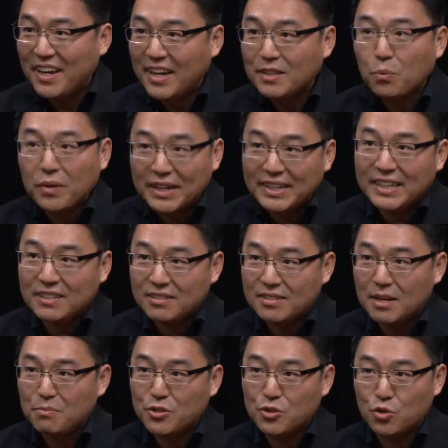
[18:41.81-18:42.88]
And we need
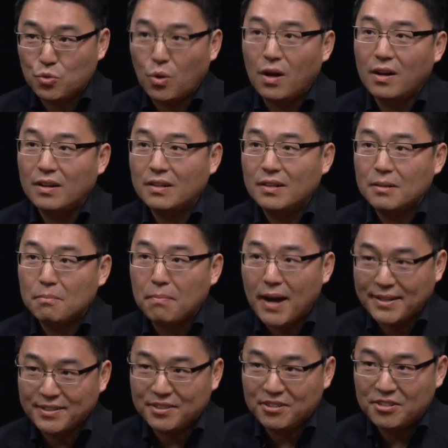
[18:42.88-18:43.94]
some strong
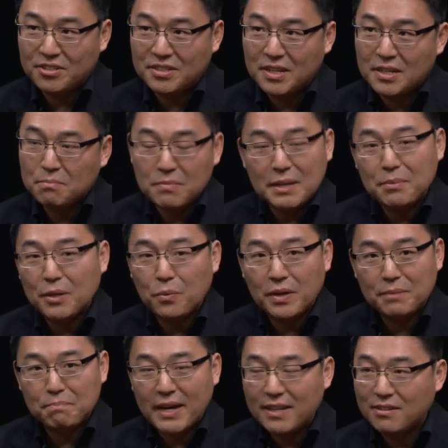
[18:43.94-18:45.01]
partners. Maybe
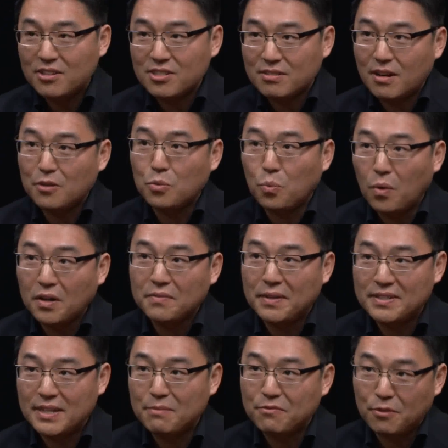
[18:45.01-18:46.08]
we better start to work
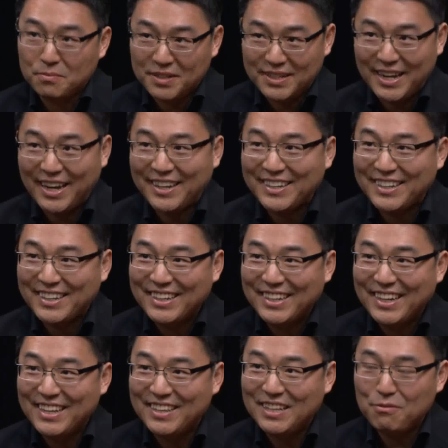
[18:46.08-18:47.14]
with them from today.
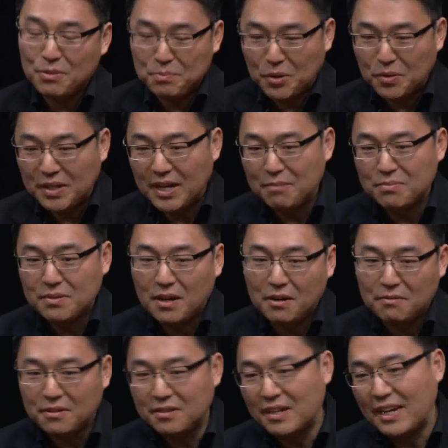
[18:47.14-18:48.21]
And then we build up
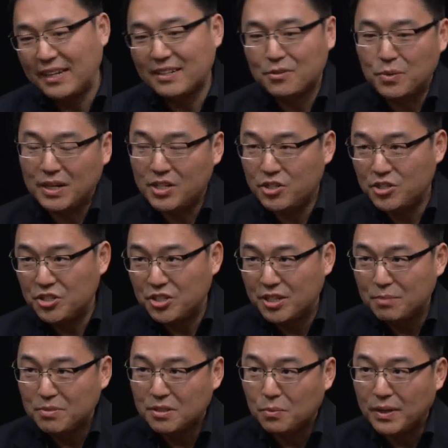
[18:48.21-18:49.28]
our
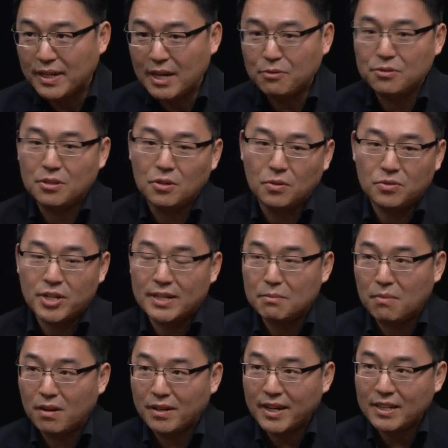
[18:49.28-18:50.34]
relationships. We get to know China
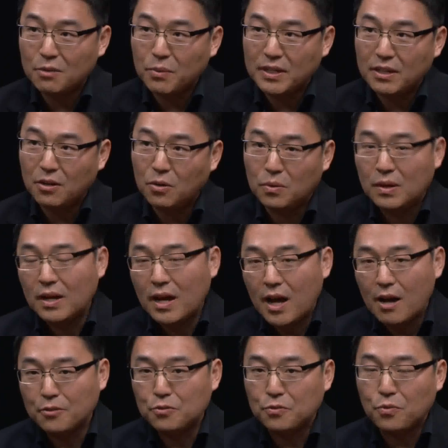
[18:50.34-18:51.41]
market. We know
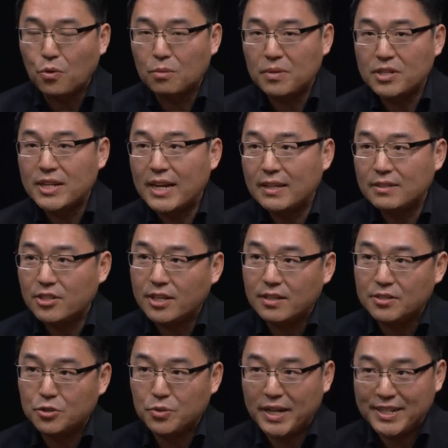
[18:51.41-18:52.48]
how to form a
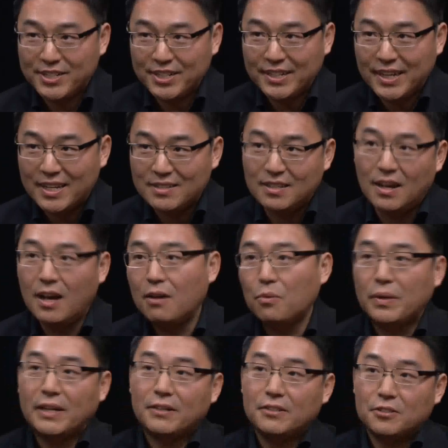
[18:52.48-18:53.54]
China strategy, and then how
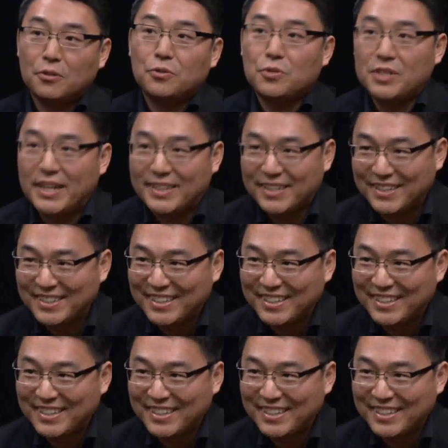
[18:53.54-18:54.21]
we go to China.